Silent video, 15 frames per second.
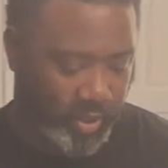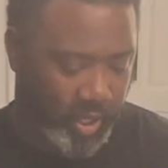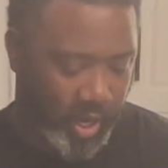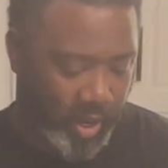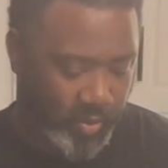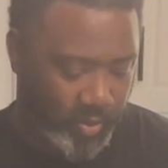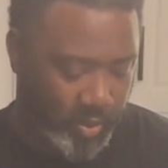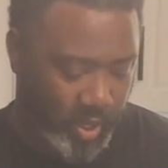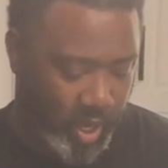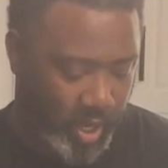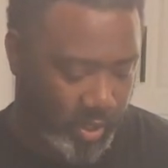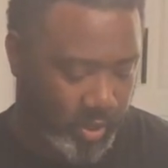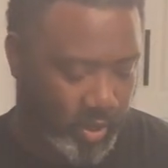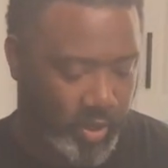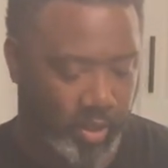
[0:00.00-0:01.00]
that I will
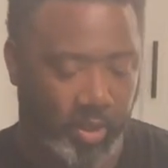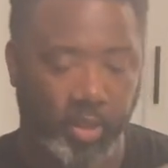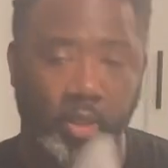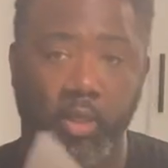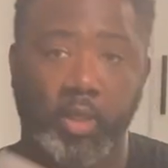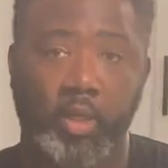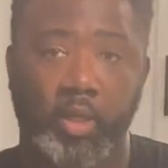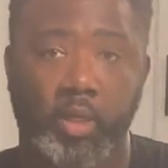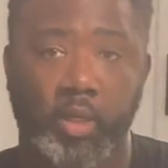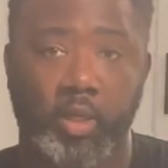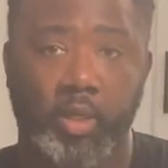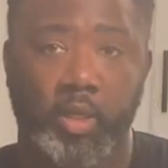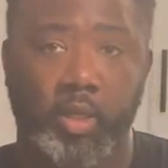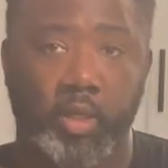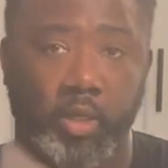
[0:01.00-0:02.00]
not
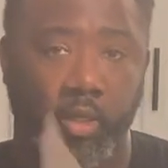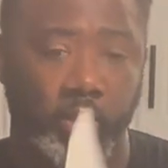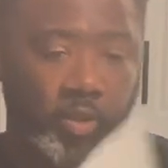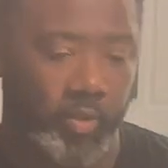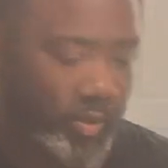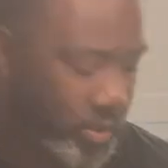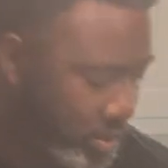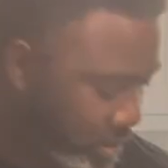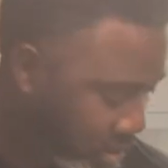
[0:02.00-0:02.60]
use.